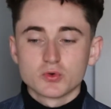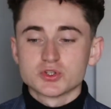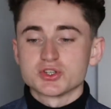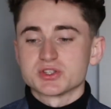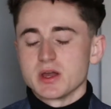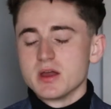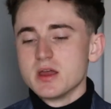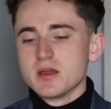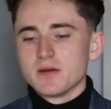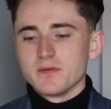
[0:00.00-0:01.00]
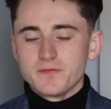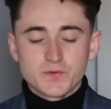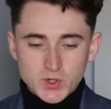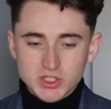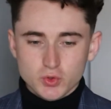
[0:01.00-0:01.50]
which is a
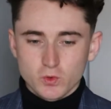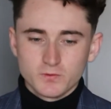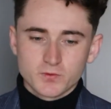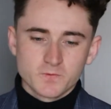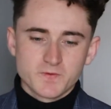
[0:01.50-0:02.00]
free tool from